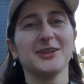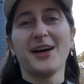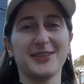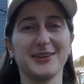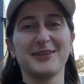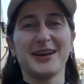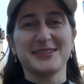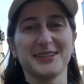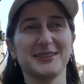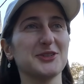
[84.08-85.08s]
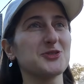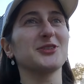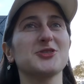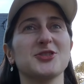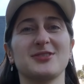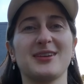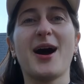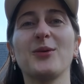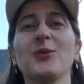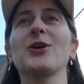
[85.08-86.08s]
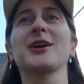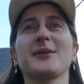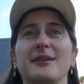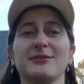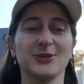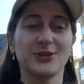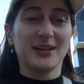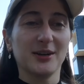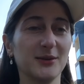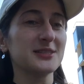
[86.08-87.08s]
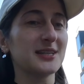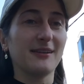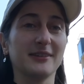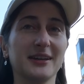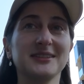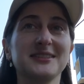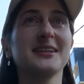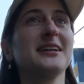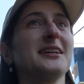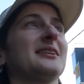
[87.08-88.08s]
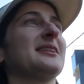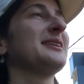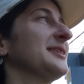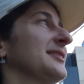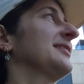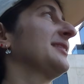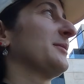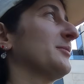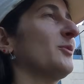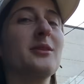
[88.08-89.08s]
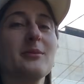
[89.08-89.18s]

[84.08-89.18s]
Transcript: Nothing fancy, literally just out walking around vlogging, going to cafes. I'm